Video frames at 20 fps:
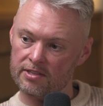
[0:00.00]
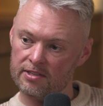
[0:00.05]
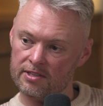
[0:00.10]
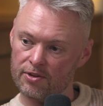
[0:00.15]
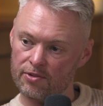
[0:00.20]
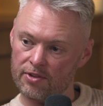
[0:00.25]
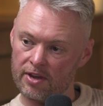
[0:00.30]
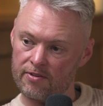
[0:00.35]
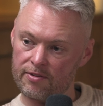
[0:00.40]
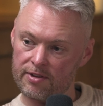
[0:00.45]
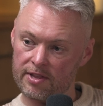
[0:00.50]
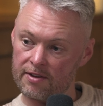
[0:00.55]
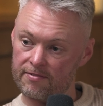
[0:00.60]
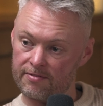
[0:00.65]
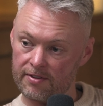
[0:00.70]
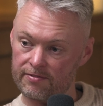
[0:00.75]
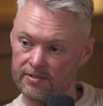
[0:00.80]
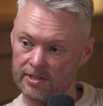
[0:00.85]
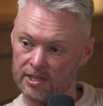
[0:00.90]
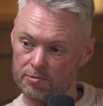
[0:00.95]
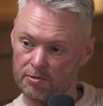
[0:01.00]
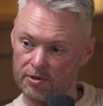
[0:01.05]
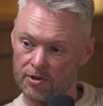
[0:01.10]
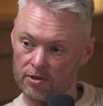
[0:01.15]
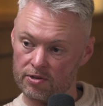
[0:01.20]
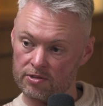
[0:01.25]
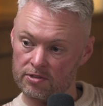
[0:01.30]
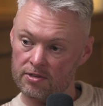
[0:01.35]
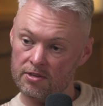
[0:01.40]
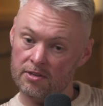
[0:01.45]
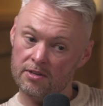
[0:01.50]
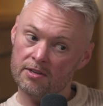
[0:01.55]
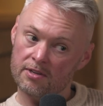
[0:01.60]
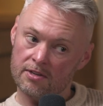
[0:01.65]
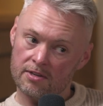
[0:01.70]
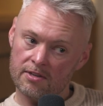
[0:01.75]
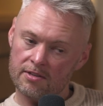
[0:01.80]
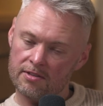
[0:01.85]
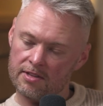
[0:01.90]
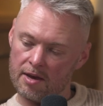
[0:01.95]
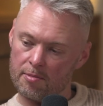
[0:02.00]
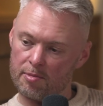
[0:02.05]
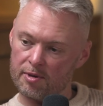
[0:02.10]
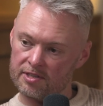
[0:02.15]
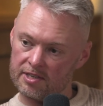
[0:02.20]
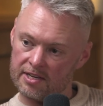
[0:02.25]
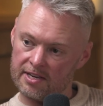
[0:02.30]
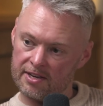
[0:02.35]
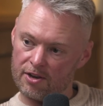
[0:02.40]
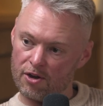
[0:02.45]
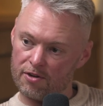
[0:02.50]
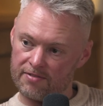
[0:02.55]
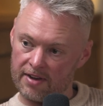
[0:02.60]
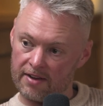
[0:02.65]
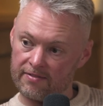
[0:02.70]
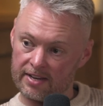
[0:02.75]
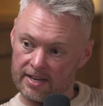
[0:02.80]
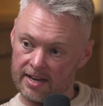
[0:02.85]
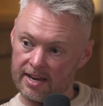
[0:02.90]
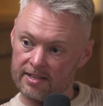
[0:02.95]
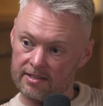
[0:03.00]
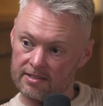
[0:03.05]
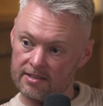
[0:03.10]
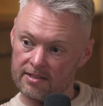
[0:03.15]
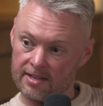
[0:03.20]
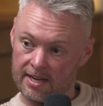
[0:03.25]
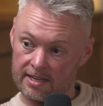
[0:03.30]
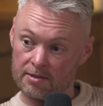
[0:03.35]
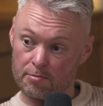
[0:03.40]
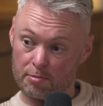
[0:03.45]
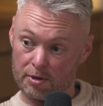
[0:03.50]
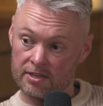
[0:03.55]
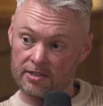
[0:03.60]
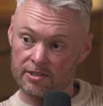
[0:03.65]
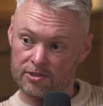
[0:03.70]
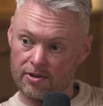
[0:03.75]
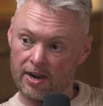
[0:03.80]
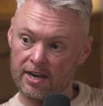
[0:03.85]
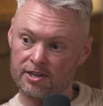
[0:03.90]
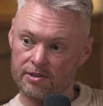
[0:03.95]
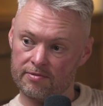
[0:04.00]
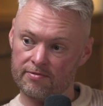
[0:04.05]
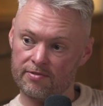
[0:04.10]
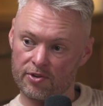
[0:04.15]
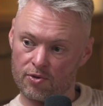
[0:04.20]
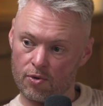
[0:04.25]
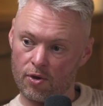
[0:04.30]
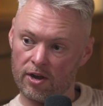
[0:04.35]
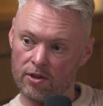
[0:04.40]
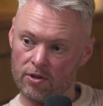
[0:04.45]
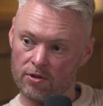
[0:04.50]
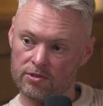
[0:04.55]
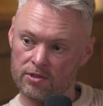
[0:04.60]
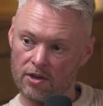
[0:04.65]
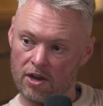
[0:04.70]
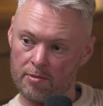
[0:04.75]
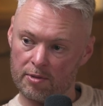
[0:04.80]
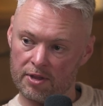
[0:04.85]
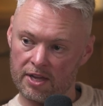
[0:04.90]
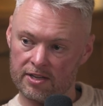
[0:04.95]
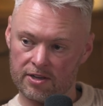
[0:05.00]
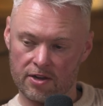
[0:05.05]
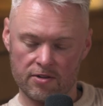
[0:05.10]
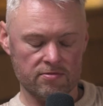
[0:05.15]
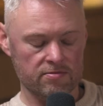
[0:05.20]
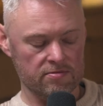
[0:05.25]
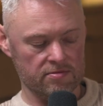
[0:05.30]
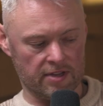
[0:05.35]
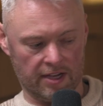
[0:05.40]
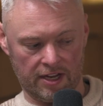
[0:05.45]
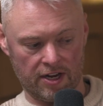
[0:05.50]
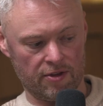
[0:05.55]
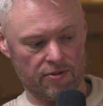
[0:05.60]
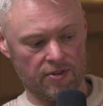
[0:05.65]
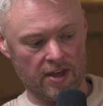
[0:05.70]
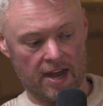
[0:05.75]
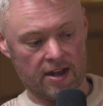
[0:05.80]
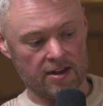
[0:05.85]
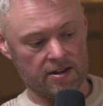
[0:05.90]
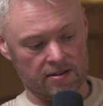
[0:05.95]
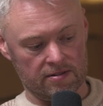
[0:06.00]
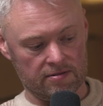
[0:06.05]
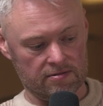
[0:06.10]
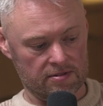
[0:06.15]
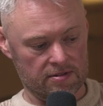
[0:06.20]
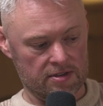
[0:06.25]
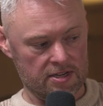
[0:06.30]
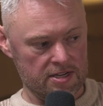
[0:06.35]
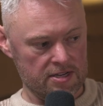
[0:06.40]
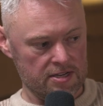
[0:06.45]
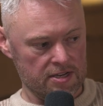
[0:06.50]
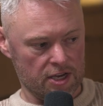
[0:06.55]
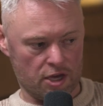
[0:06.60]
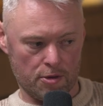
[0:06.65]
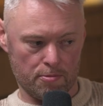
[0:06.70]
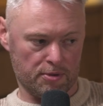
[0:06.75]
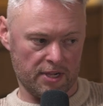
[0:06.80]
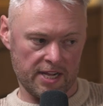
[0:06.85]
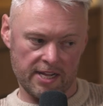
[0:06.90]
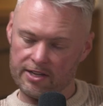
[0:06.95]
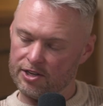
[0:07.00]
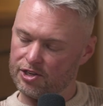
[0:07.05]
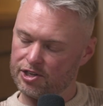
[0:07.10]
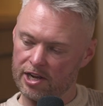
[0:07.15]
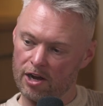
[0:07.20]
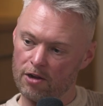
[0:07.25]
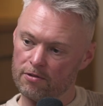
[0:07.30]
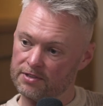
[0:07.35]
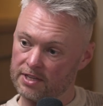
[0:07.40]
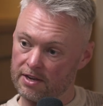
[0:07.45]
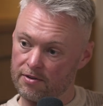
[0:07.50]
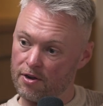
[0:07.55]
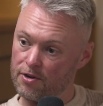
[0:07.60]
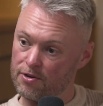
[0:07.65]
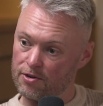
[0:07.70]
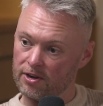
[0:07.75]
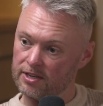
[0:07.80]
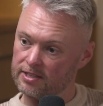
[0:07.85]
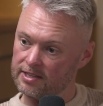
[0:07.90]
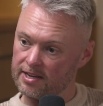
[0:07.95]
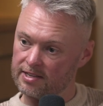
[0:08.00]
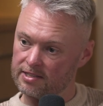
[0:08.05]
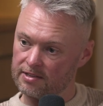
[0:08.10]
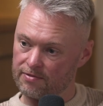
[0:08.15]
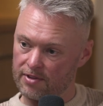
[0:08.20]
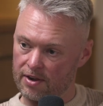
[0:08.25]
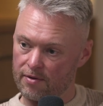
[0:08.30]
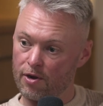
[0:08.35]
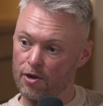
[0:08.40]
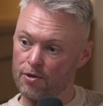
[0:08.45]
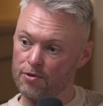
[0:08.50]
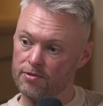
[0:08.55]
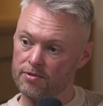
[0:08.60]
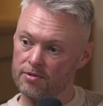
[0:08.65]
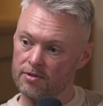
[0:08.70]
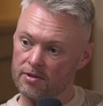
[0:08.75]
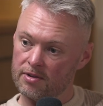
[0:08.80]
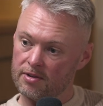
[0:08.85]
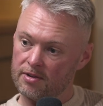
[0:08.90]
until they're in their 50s, because they're busy off having kids, and that's a big distraction for quite a long time. And they don't, that completely shelves their own ideas of their own